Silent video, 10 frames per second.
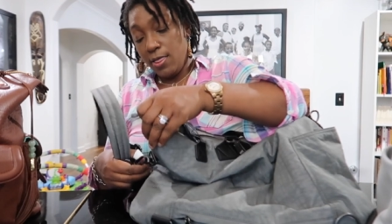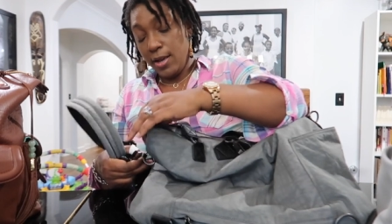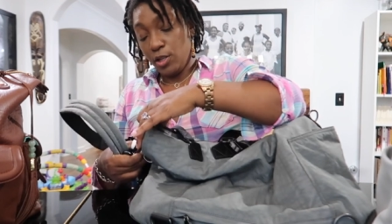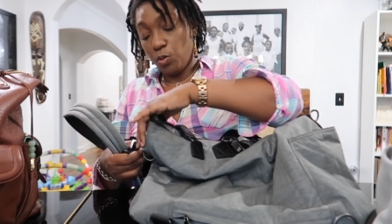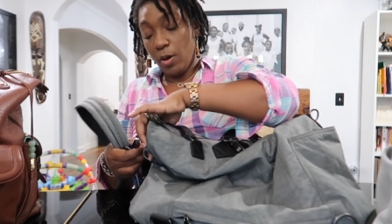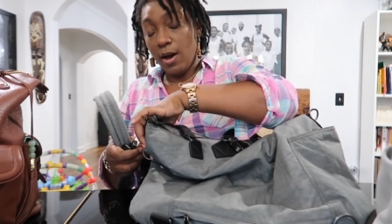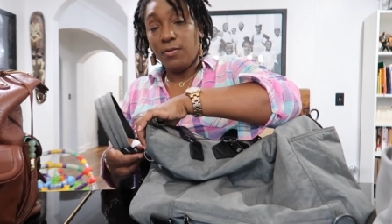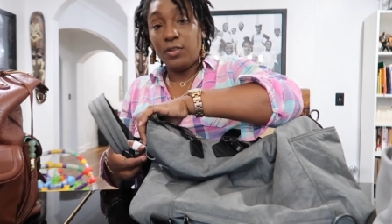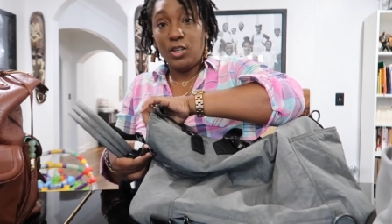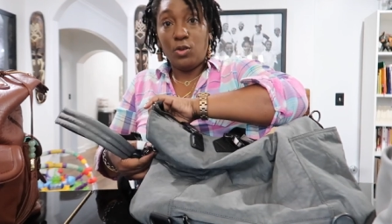the
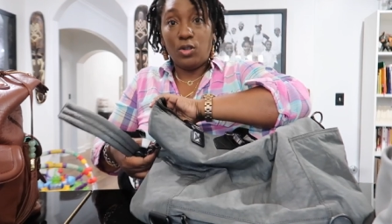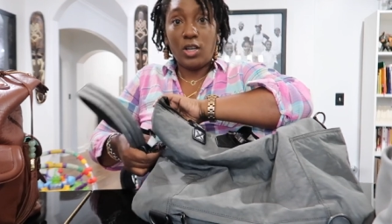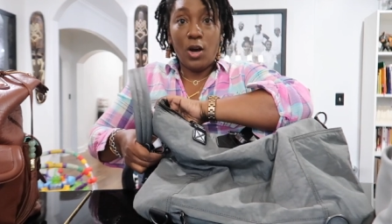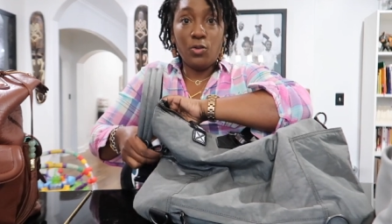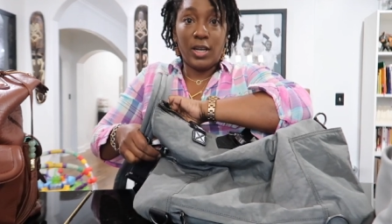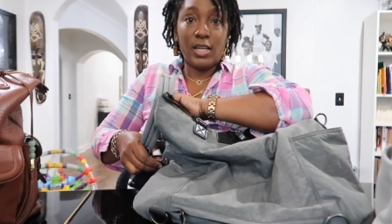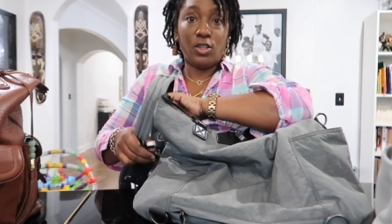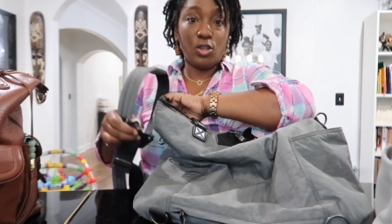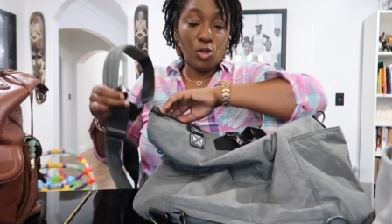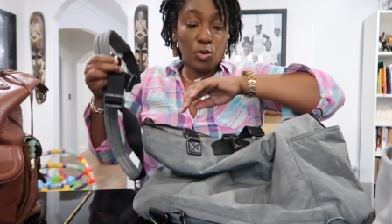12 little tote
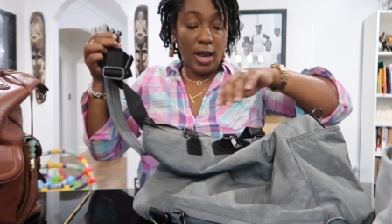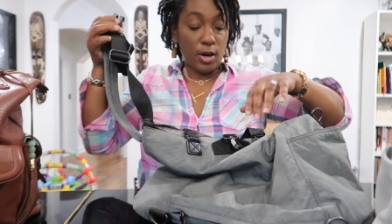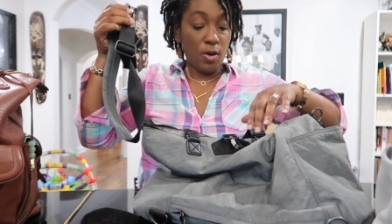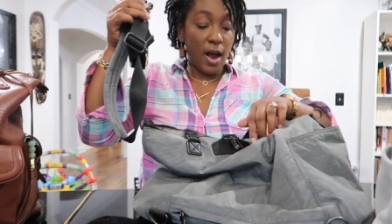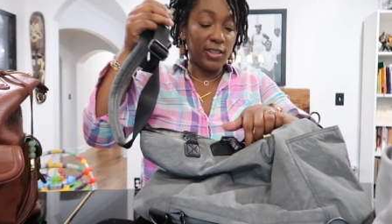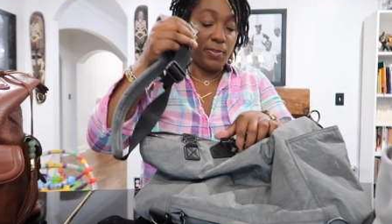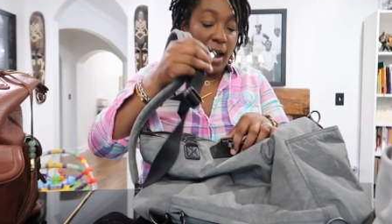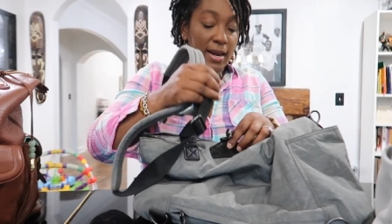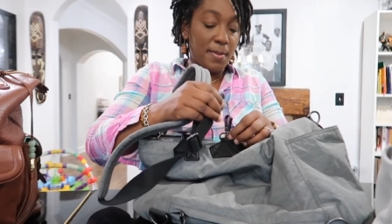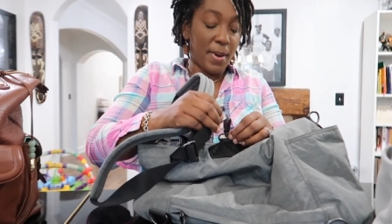into a
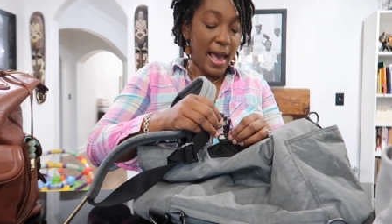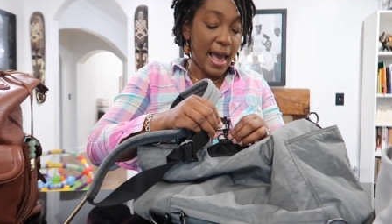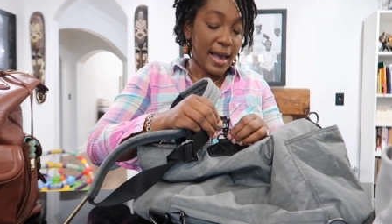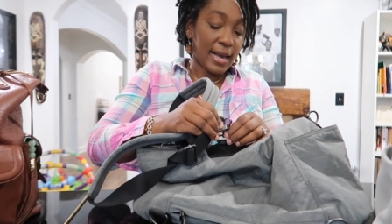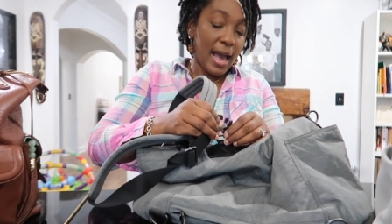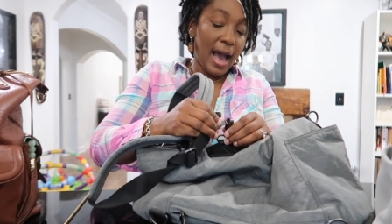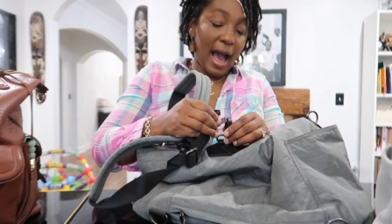crossbody bag.